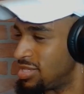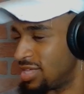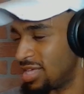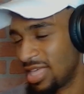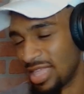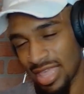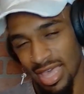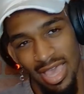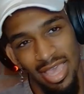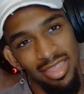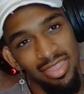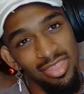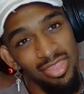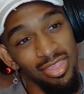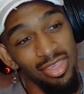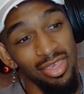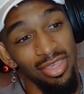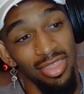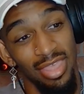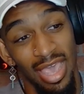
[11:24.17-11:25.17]

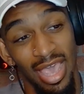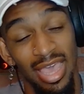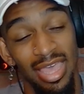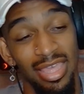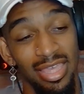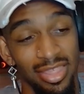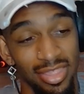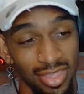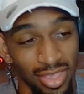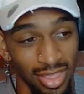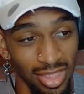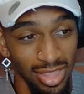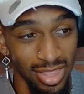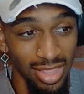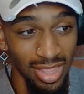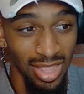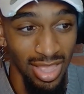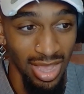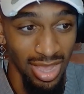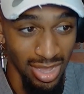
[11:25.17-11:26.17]
That is a
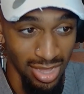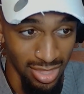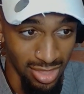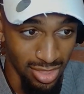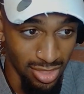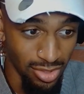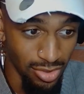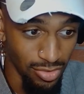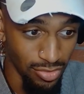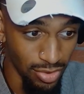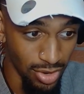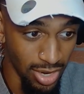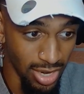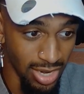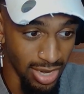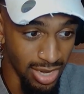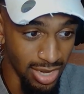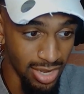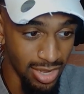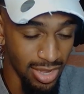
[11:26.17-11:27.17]
lot,
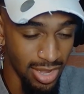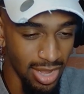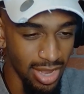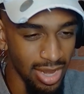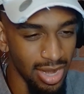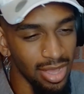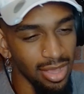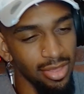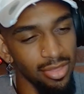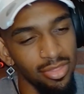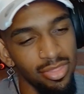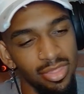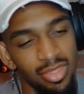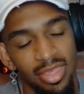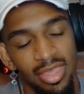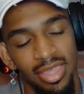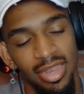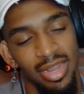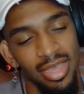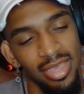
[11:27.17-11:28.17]
right? And I can
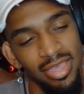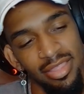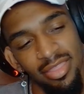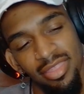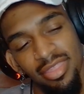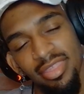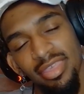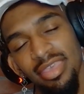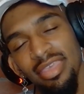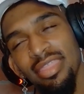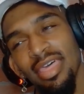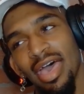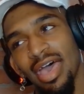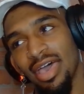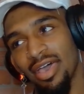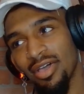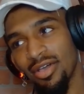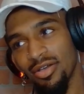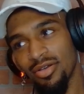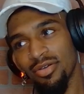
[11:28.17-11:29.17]
see
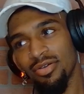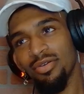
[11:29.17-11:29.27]
that.